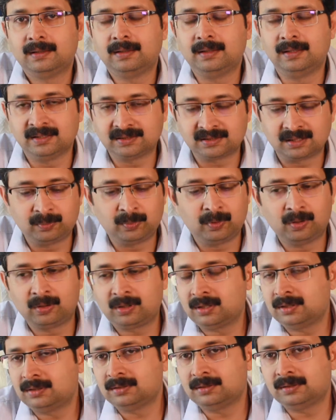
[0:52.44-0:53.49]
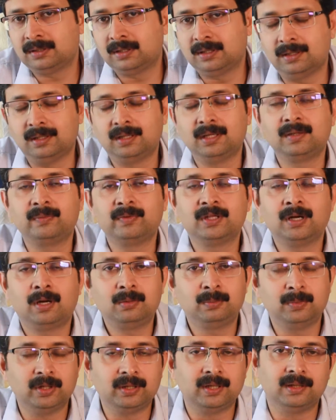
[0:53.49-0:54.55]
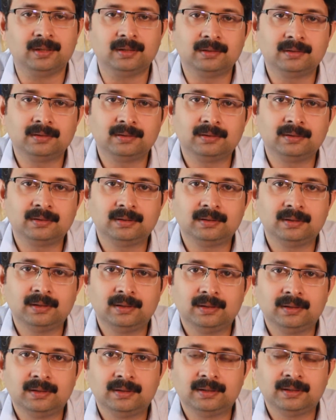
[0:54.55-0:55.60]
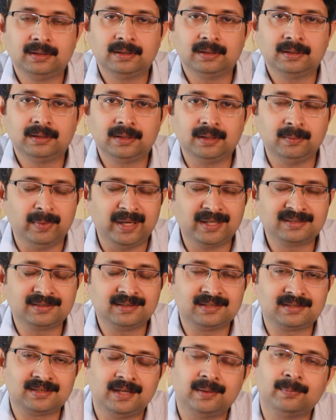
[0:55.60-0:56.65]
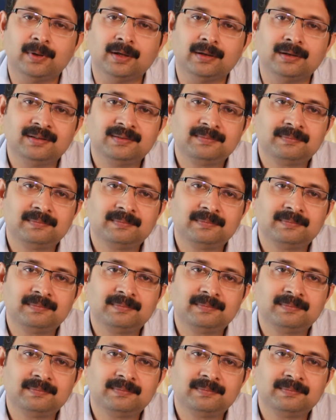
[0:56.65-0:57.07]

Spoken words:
In his report, Learning Without Burden, he makes this statement: